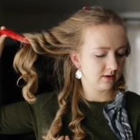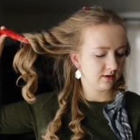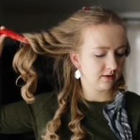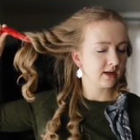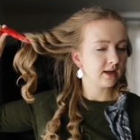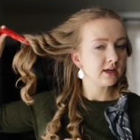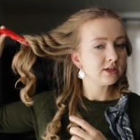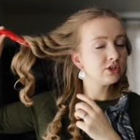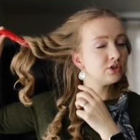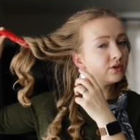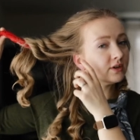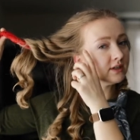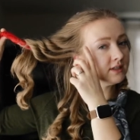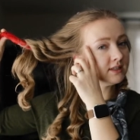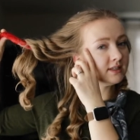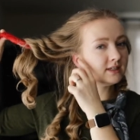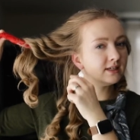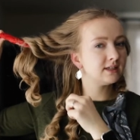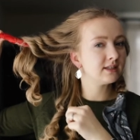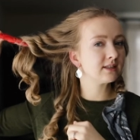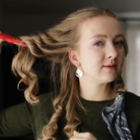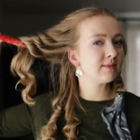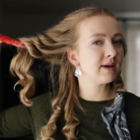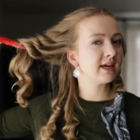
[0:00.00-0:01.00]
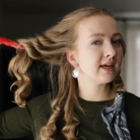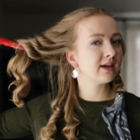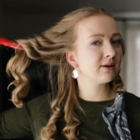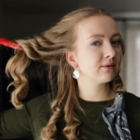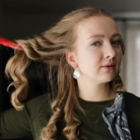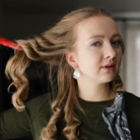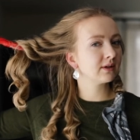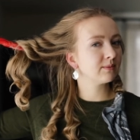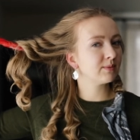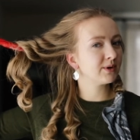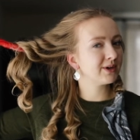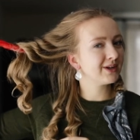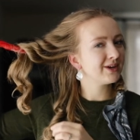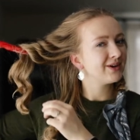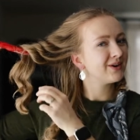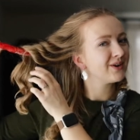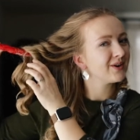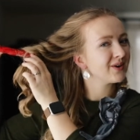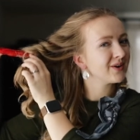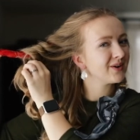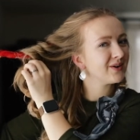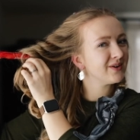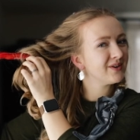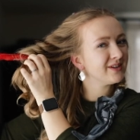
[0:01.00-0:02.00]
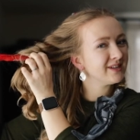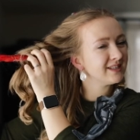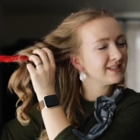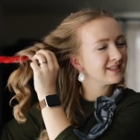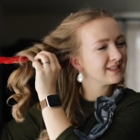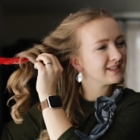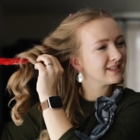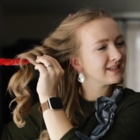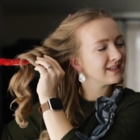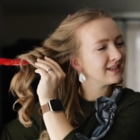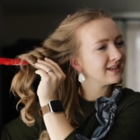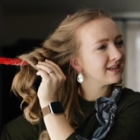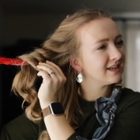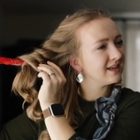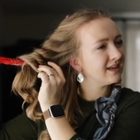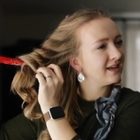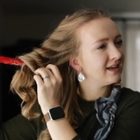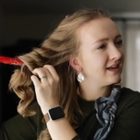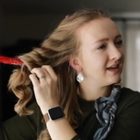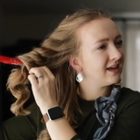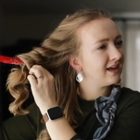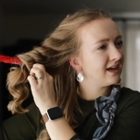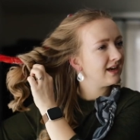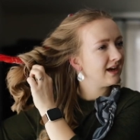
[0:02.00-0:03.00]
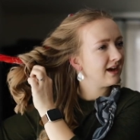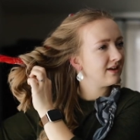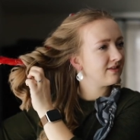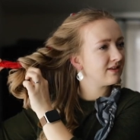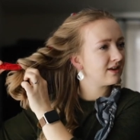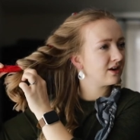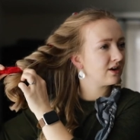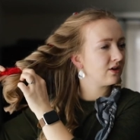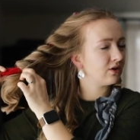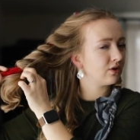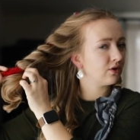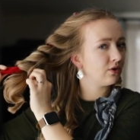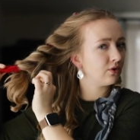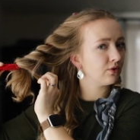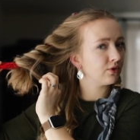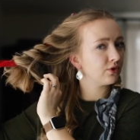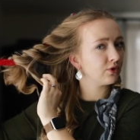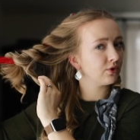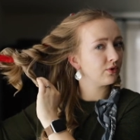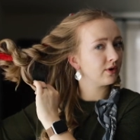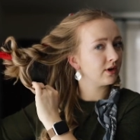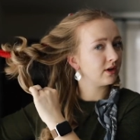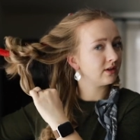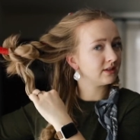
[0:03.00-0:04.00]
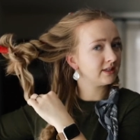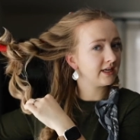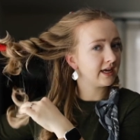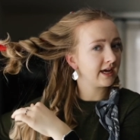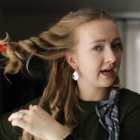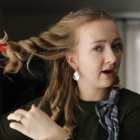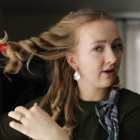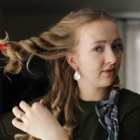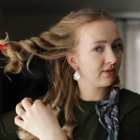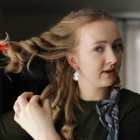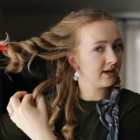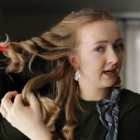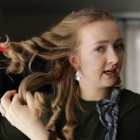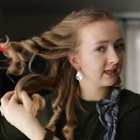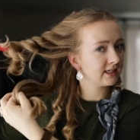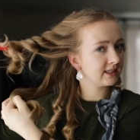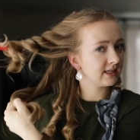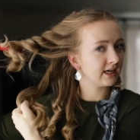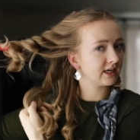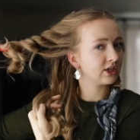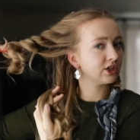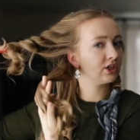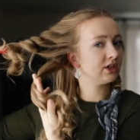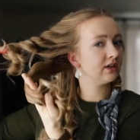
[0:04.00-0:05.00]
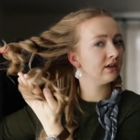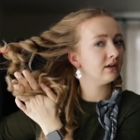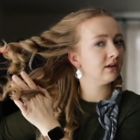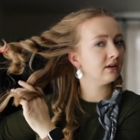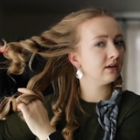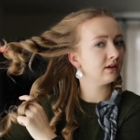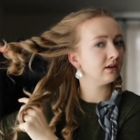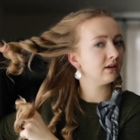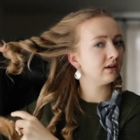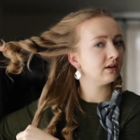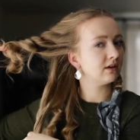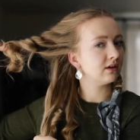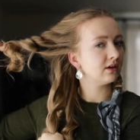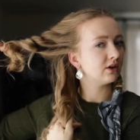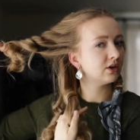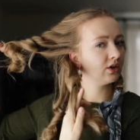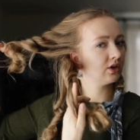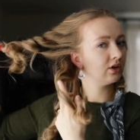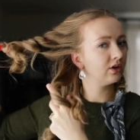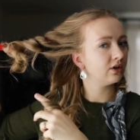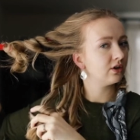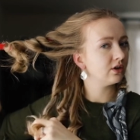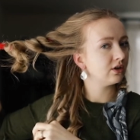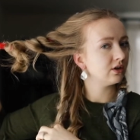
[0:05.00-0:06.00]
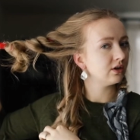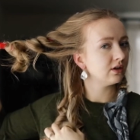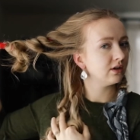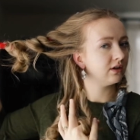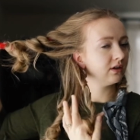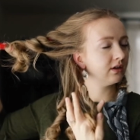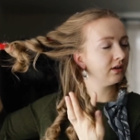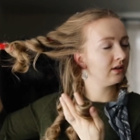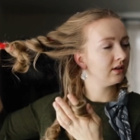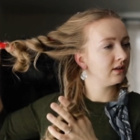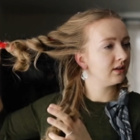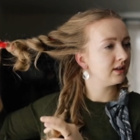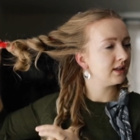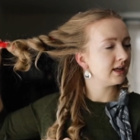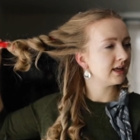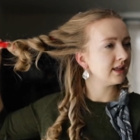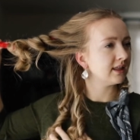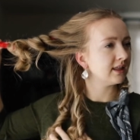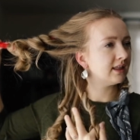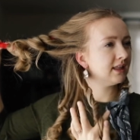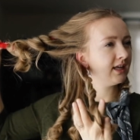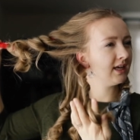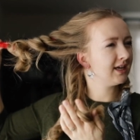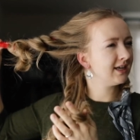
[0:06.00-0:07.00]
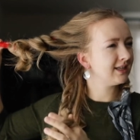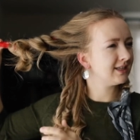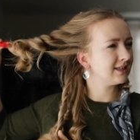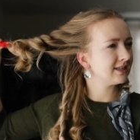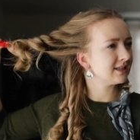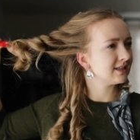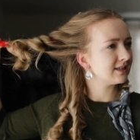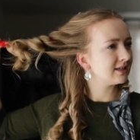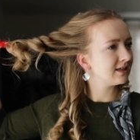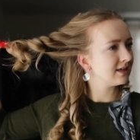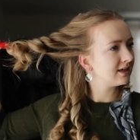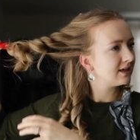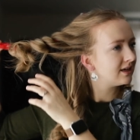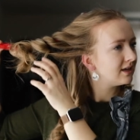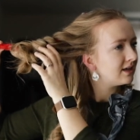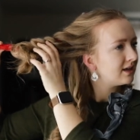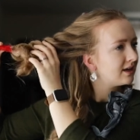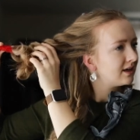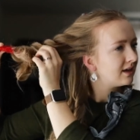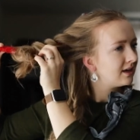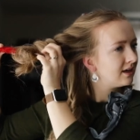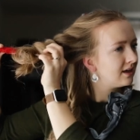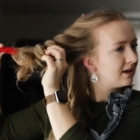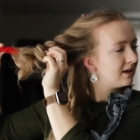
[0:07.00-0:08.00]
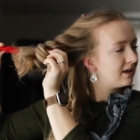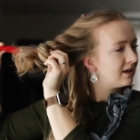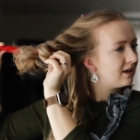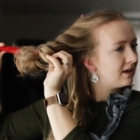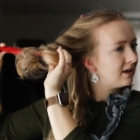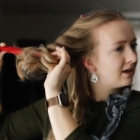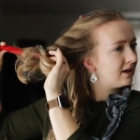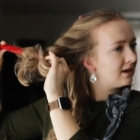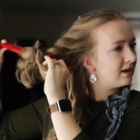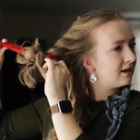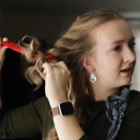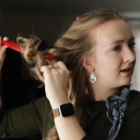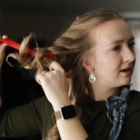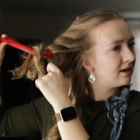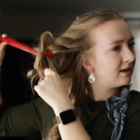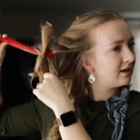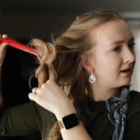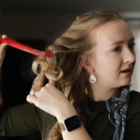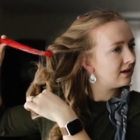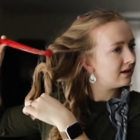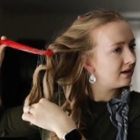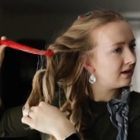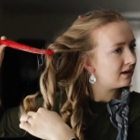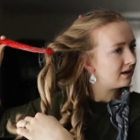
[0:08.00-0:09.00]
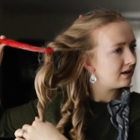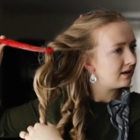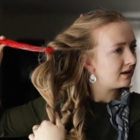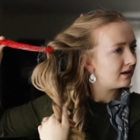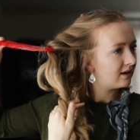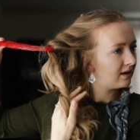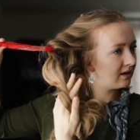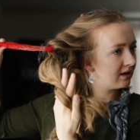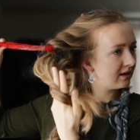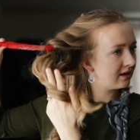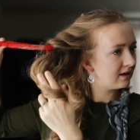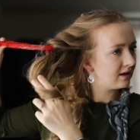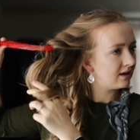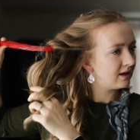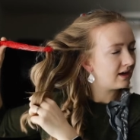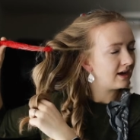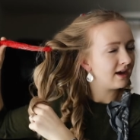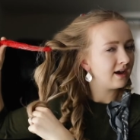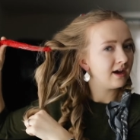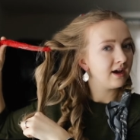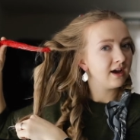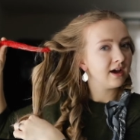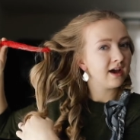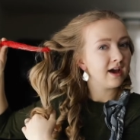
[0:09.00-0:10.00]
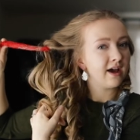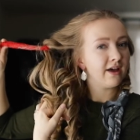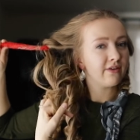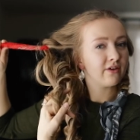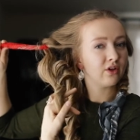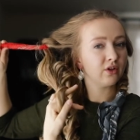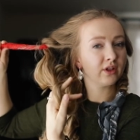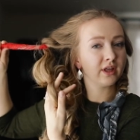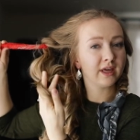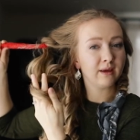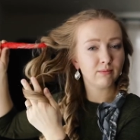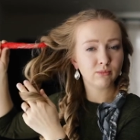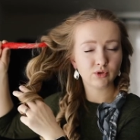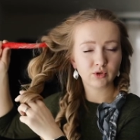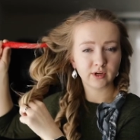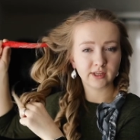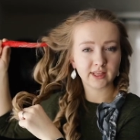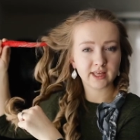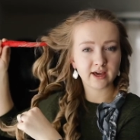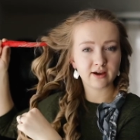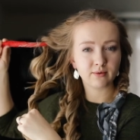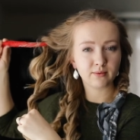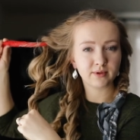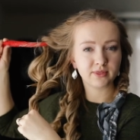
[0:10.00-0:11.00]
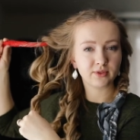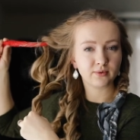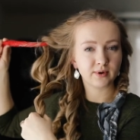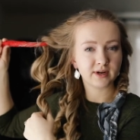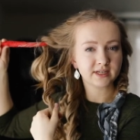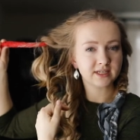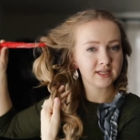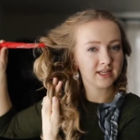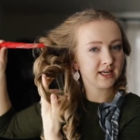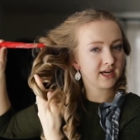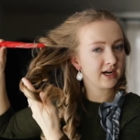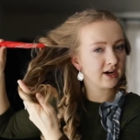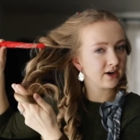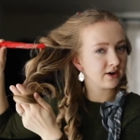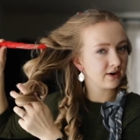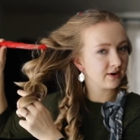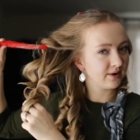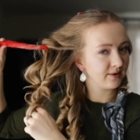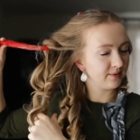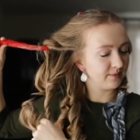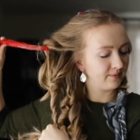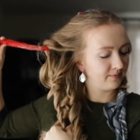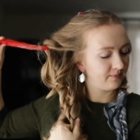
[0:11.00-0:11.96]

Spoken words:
And as you can see, it's making really pretty curls. And then I'll go through and I'll take out the next section like this. And I'll keep doing that with the rest of the hair.